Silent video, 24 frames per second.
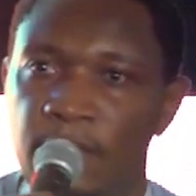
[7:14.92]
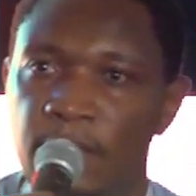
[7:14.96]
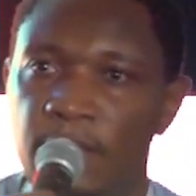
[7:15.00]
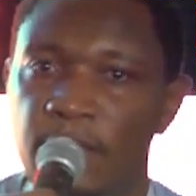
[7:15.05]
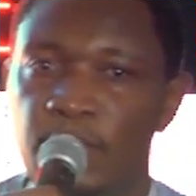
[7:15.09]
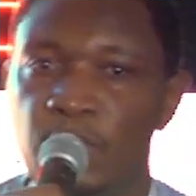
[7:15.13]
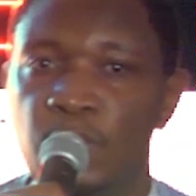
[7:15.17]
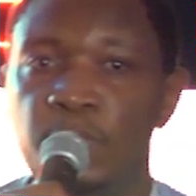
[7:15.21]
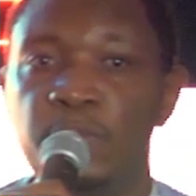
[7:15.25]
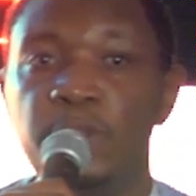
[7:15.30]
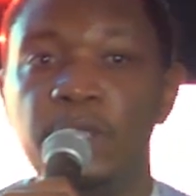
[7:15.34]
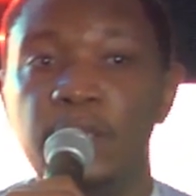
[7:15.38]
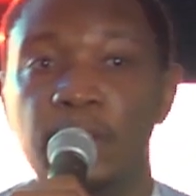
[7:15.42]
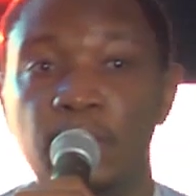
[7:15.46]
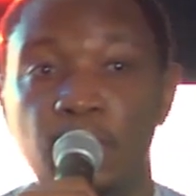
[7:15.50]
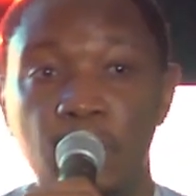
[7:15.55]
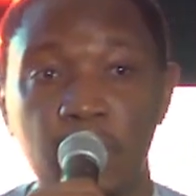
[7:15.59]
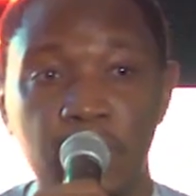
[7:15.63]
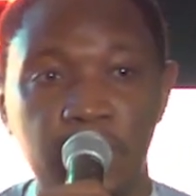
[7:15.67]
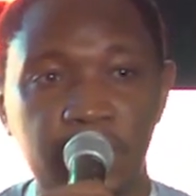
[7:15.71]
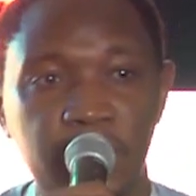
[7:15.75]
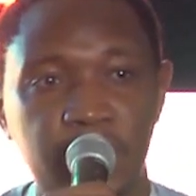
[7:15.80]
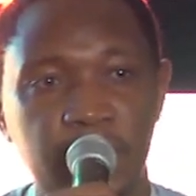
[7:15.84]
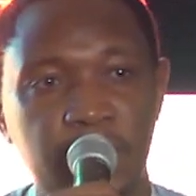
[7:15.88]
you will
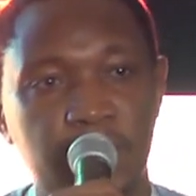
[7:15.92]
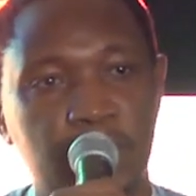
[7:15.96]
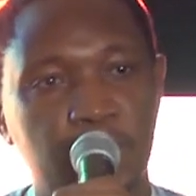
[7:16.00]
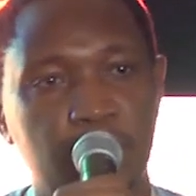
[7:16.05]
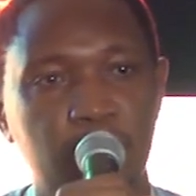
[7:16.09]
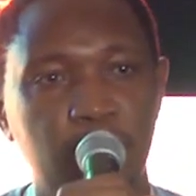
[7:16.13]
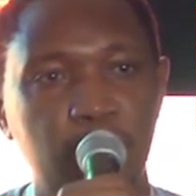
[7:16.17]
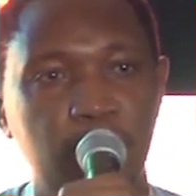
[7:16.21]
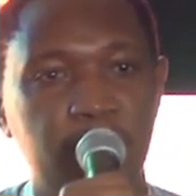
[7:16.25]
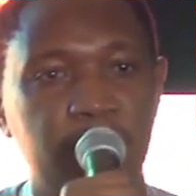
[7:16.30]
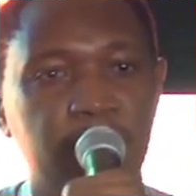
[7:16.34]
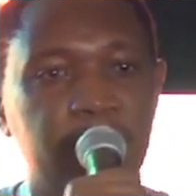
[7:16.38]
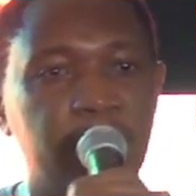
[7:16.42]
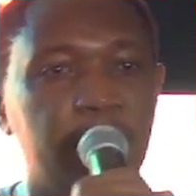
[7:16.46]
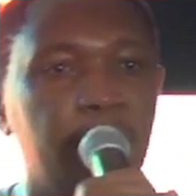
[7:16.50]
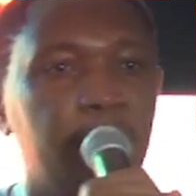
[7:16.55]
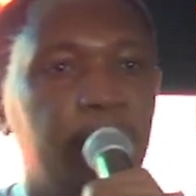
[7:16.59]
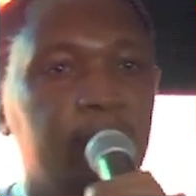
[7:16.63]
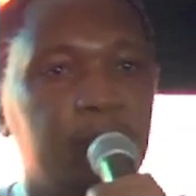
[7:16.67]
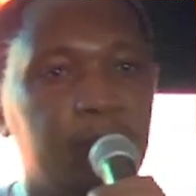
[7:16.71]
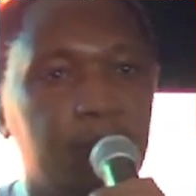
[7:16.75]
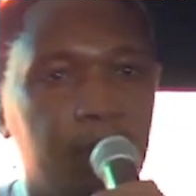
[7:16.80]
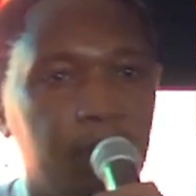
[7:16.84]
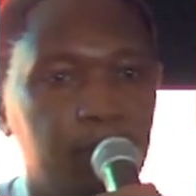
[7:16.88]
want to scale
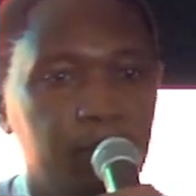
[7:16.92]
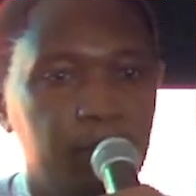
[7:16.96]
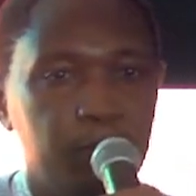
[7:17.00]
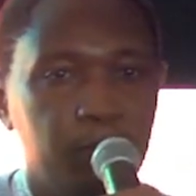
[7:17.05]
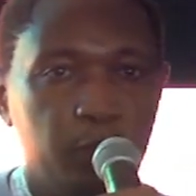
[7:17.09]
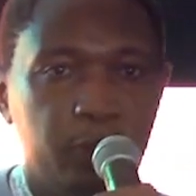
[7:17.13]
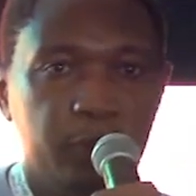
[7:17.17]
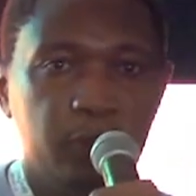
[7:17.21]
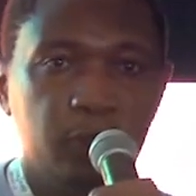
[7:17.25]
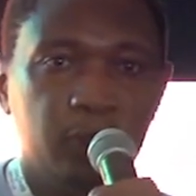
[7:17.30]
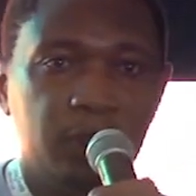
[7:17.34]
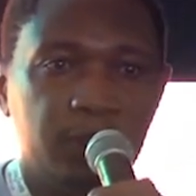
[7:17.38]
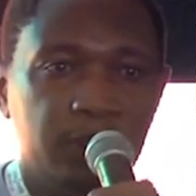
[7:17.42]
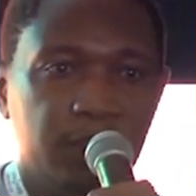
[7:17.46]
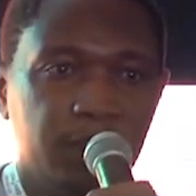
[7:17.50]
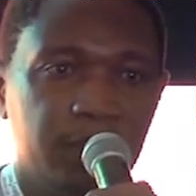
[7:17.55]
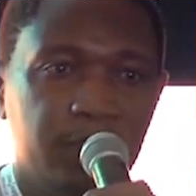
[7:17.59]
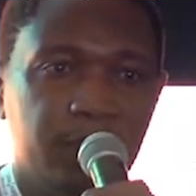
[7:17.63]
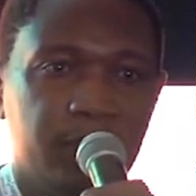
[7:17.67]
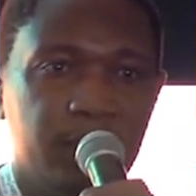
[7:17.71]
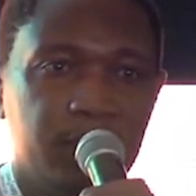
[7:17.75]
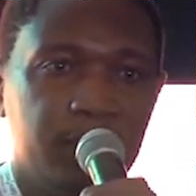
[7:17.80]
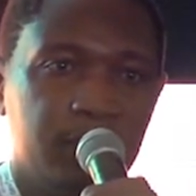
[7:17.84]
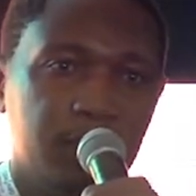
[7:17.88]
it up when you start
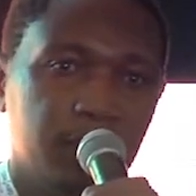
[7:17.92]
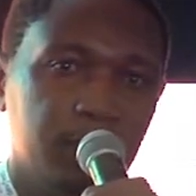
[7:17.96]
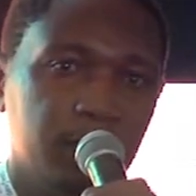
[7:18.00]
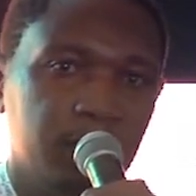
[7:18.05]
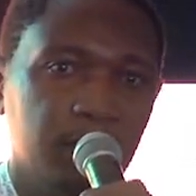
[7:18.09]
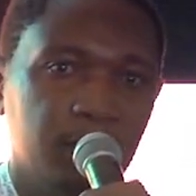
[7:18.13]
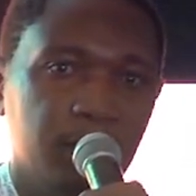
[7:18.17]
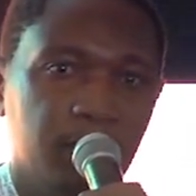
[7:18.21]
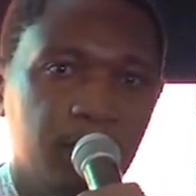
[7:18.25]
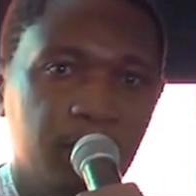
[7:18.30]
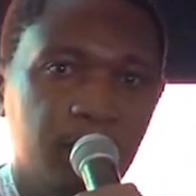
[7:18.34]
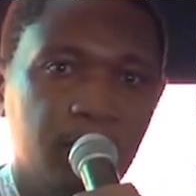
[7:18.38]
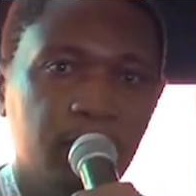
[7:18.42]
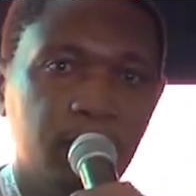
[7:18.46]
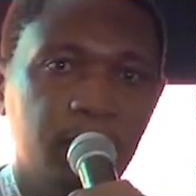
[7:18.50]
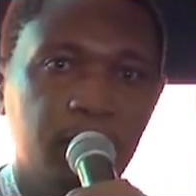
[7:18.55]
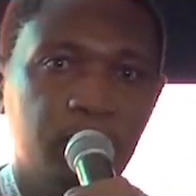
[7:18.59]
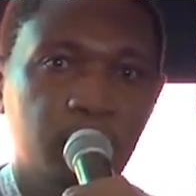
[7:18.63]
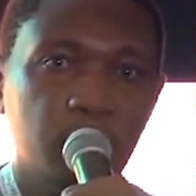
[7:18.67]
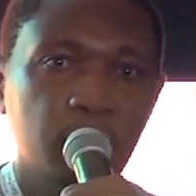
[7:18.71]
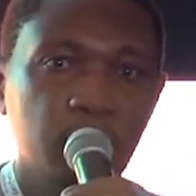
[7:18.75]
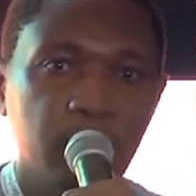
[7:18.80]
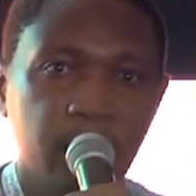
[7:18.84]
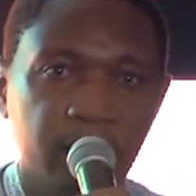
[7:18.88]
getting
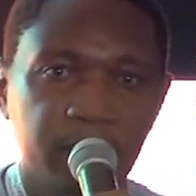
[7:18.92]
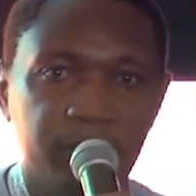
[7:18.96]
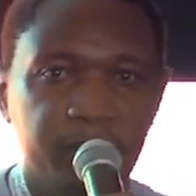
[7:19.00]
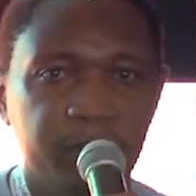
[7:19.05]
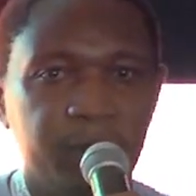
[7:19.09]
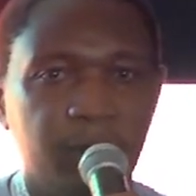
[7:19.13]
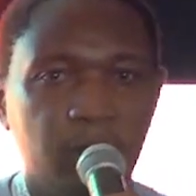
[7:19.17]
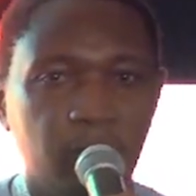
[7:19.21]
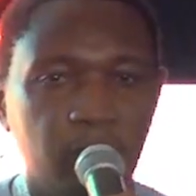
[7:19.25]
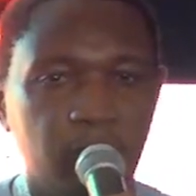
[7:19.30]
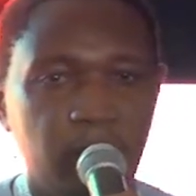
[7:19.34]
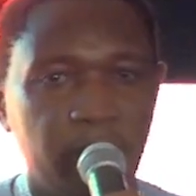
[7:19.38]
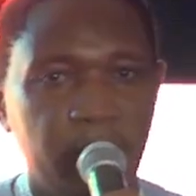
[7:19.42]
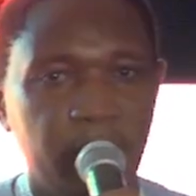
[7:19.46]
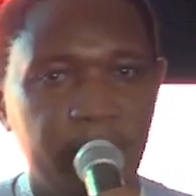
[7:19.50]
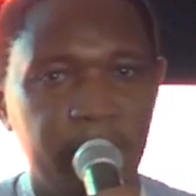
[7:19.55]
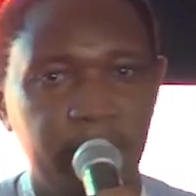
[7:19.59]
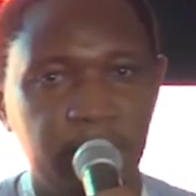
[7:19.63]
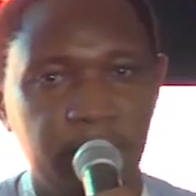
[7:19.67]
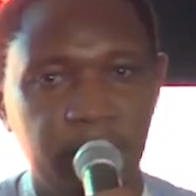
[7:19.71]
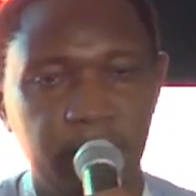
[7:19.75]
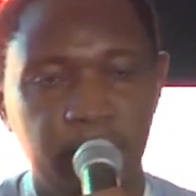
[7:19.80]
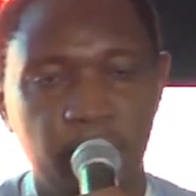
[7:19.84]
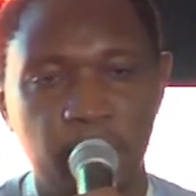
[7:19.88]
200
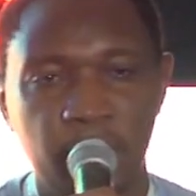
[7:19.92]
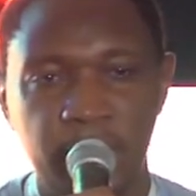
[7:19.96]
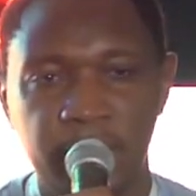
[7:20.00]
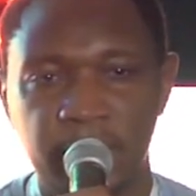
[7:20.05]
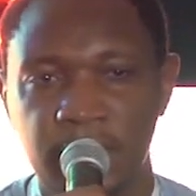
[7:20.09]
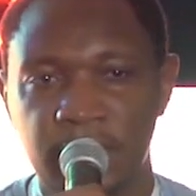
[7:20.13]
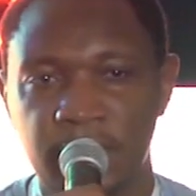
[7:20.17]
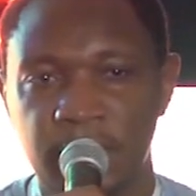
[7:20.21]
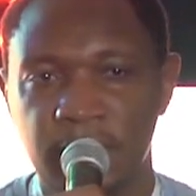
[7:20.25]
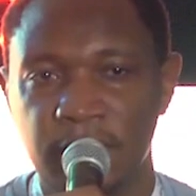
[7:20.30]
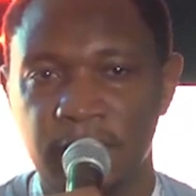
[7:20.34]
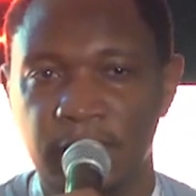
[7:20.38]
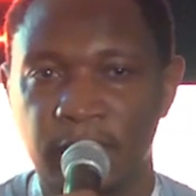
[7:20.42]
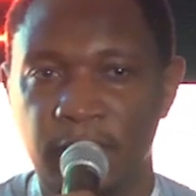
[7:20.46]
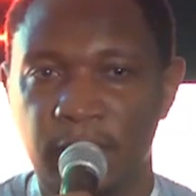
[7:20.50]
concurrent requests.